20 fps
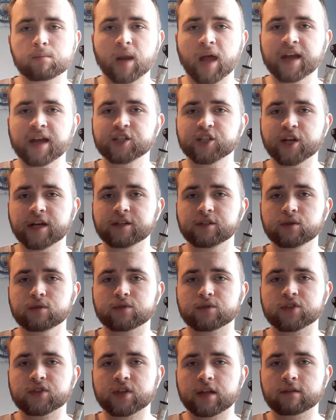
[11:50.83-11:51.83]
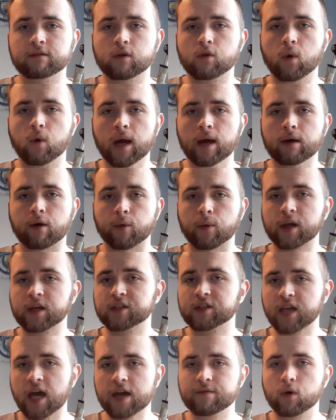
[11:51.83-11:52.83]
Jesus instead of Aguero. We could
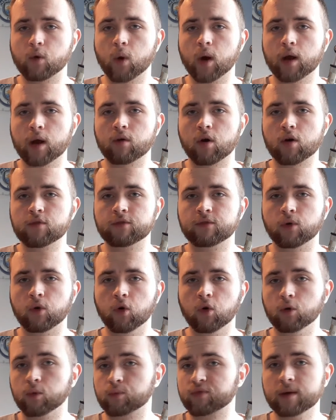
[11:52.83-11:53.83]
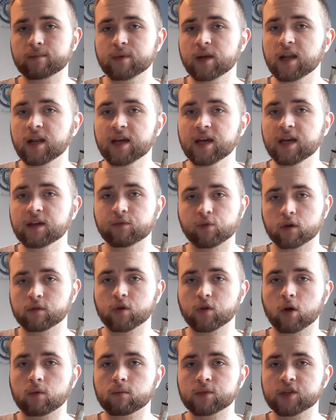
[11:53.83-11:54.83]
save Aguero for Premier League, for other
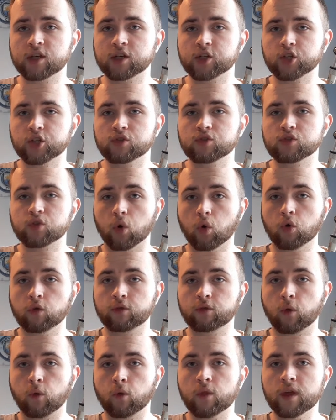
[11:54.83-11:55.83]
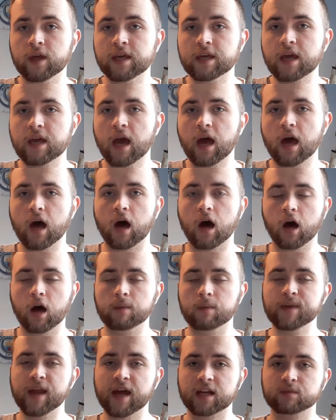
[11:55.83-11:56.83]
competitions, or for the
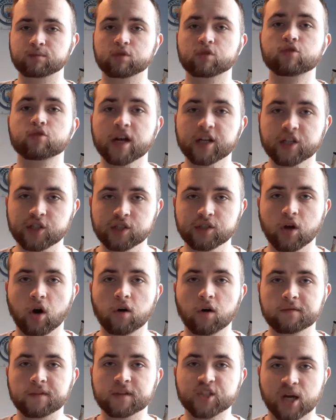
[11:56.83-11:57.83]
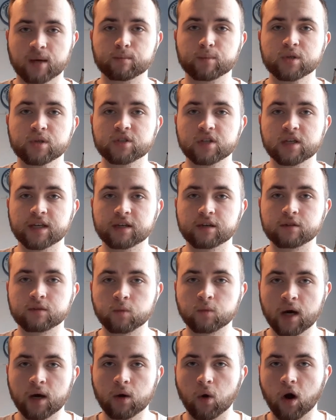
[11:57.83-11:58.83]
next progression of the Champions League as
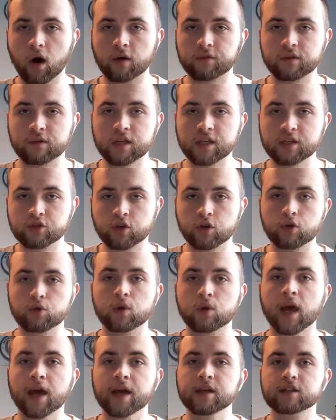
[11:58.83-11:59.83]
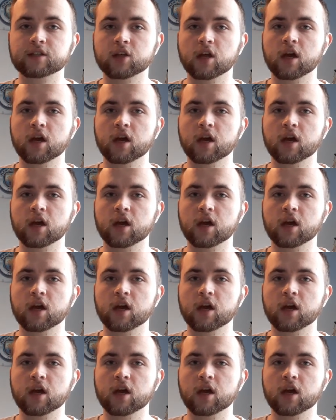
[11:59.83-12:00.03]
well after these two legs.